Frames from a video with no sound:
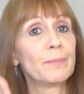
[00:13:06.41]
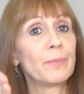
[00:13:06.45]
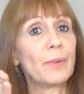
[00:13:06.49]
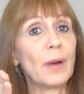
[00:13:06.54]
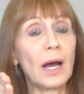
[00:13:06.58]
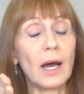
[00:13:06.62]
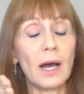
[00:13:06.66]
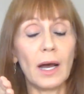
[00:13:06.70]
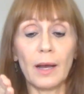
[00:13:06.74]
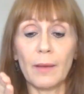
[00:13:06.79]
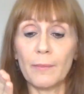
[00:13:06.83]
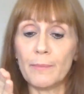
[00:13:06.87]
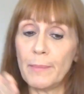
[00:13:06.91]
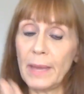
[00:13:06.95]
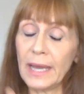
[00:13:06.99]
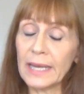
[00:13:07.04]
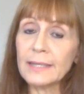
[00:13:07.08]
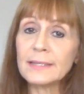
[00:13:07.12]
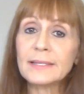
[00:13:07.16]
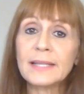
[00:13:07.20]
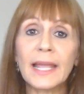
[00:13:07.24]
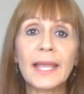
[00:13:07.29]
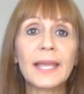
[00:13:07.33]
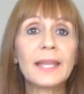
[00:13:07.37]
uh,
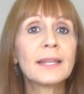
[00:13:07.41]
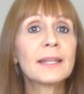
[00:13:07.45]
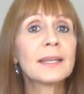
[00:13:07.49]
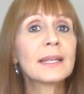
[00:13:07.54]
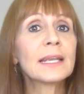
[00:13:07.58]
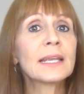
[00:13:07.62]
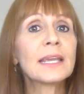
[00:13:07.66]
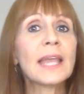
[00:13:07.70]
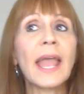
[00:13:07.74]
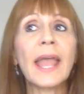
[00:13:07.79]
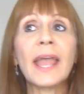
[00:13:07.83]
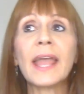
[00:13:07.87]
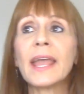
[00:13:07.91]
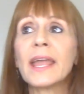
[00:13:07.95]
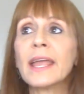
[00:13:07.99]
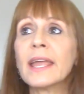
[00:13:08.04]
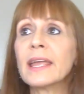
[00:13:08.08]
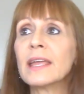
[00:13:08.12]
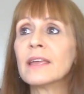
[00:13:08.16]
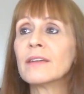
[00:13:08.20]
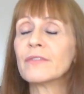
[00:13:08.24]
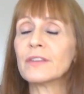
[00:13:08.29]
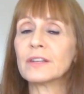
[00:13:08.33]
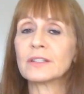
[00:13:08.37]
meditate in a
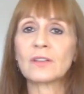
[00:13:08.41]
cave.